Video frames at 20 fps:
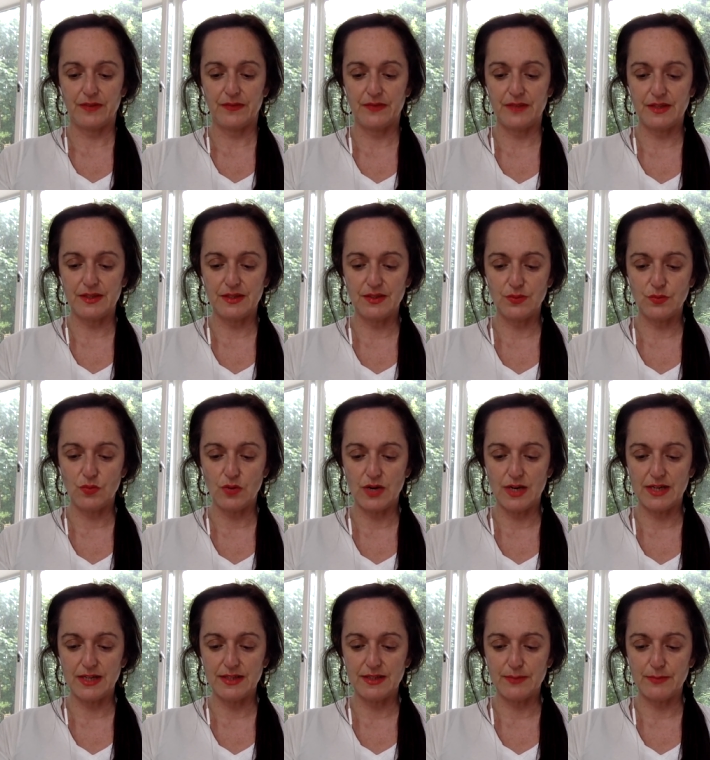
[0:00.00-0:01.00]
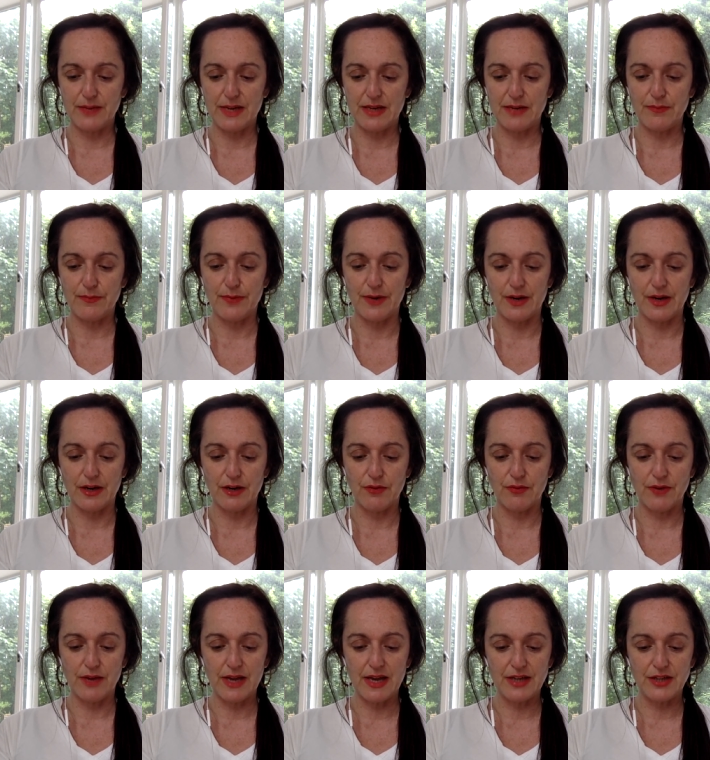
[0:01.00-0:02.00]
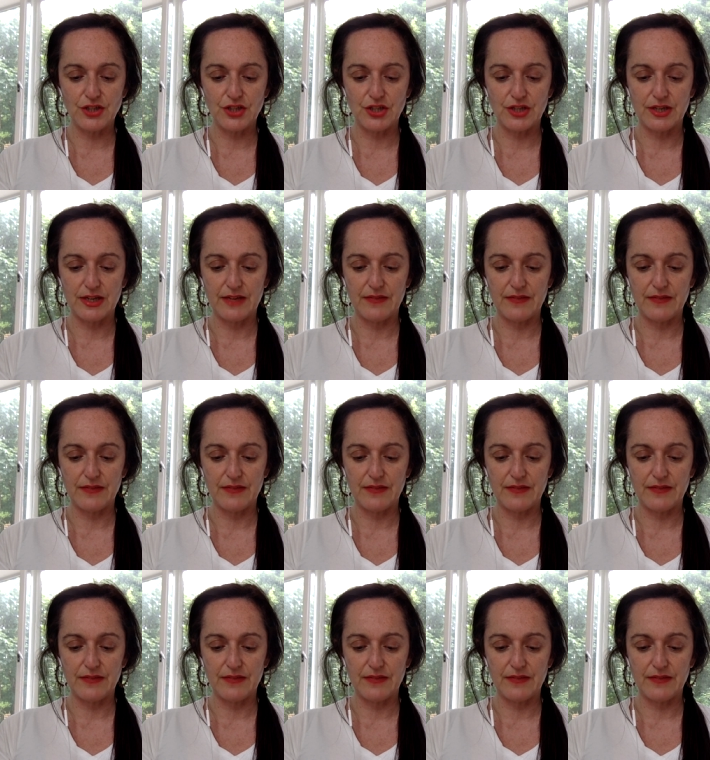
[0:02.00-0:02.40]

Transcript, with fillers: This is what is meant by creation.